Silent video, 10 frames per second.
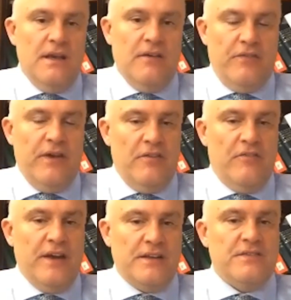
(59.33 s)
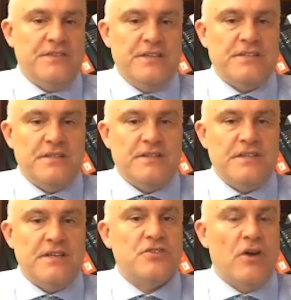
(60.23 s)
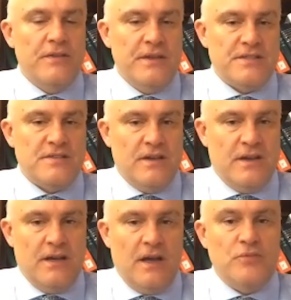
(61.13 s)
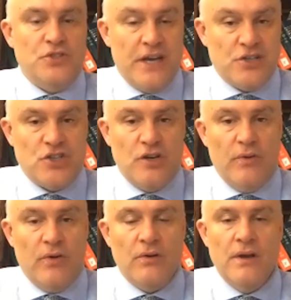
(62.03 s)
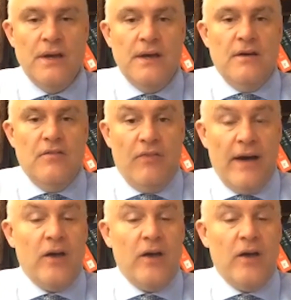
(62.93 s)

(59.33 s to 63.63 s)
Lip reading: an effective cease and desist on this objectionable, vile